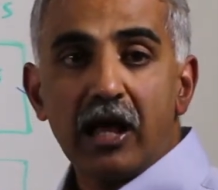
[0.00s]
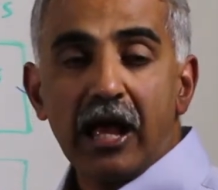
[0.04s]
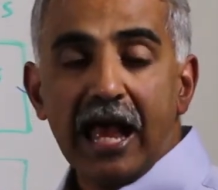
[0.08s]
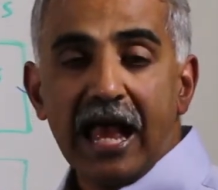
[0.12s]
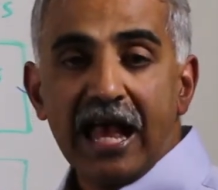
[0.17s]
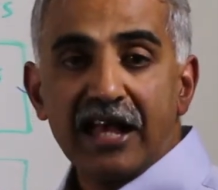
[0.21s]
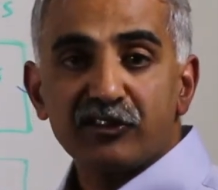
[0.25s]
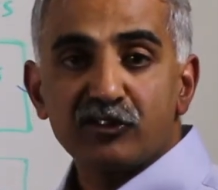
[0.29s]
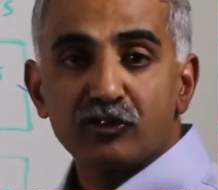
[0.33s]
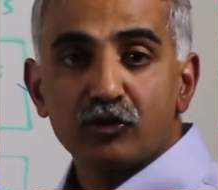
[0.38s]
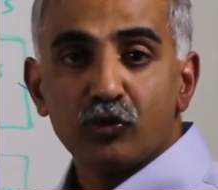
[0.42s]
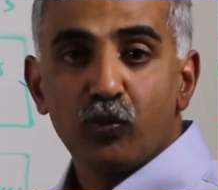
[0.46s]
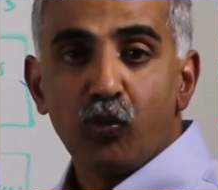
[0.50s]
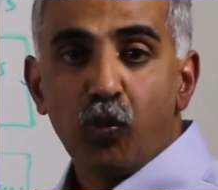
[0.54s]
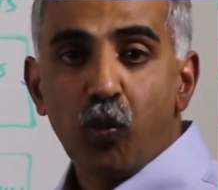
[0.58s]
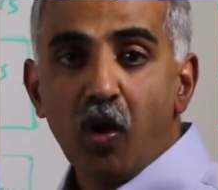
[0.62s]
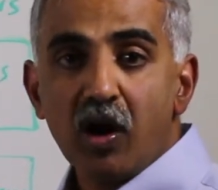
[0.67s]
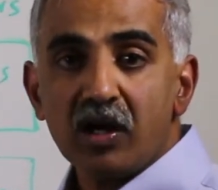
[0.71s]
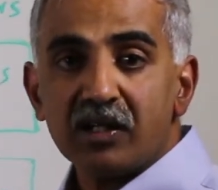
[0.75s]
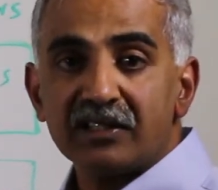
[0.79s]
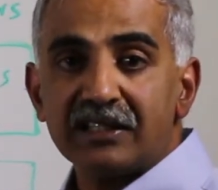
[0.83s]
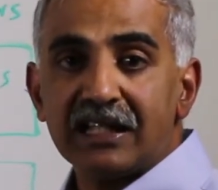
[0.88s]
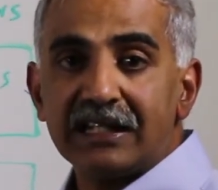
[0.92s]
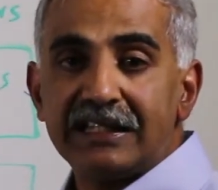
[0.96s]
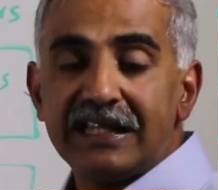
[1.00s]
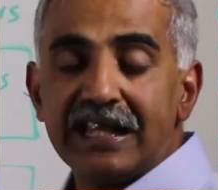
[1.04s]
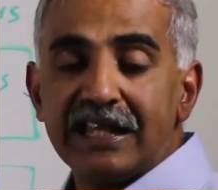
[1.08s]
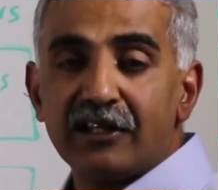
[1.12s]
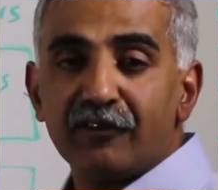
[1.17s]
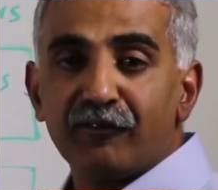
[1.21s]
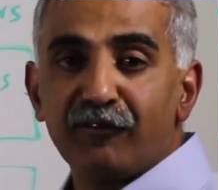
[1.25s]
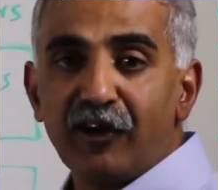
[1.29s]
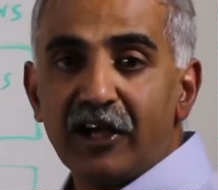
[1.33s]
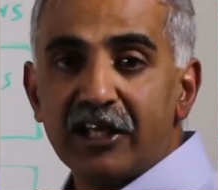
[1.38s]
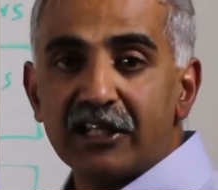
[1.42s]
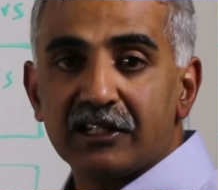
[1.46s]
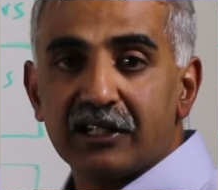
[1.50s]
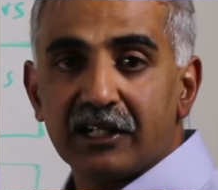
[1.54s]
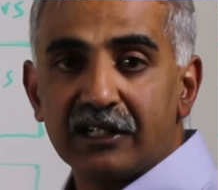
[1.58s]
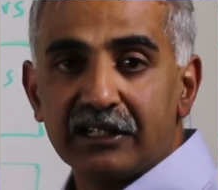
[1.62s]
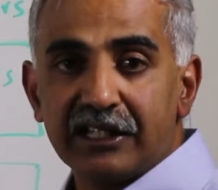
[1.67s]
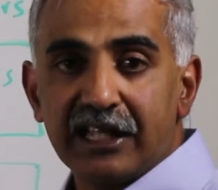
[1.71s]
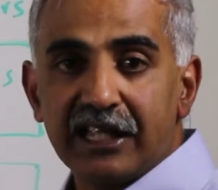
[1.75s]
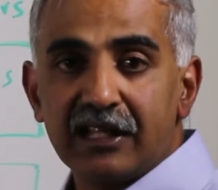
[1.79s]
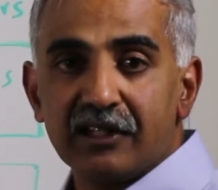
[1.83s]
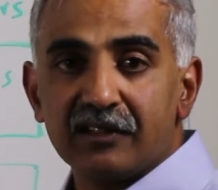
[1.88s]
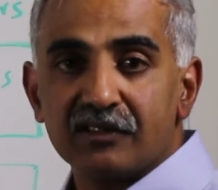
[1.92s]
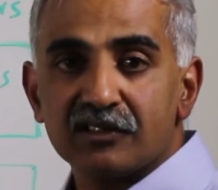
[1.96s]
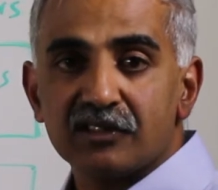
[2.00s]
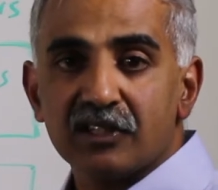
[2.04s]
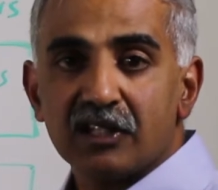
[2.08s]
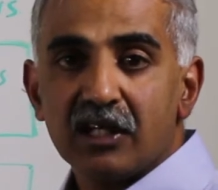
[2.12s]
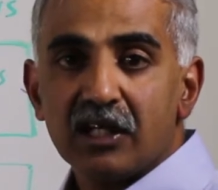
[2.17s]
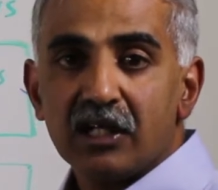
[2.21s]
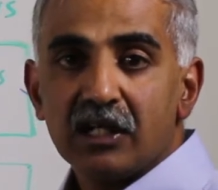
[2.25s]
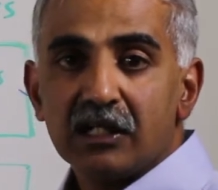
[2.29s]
as to what the data file contains.